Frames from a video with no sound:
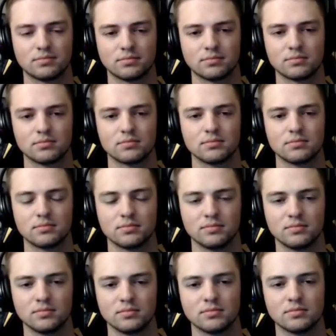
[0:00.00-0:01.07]

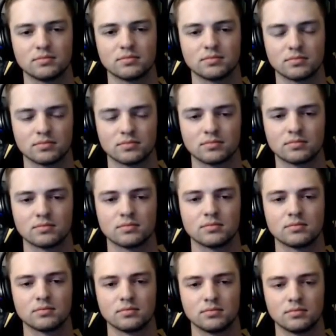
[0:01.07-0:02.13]

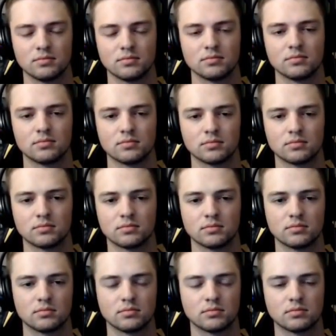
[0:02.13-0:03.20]

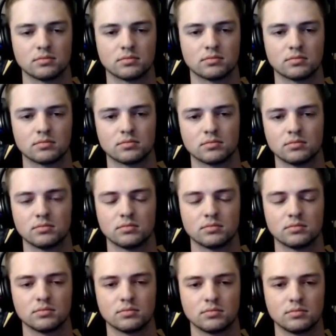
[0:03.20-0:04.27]

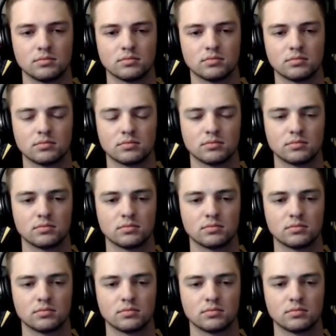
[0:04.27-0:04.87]
(silent)